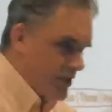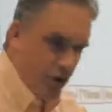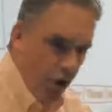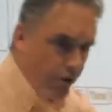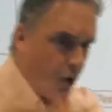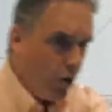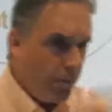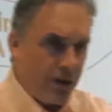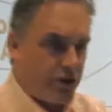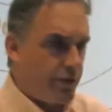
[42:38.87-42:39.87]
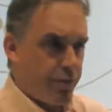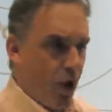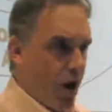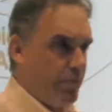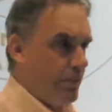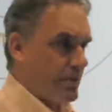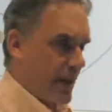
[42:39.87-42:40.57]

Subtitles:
to solve a whole bunch of problems.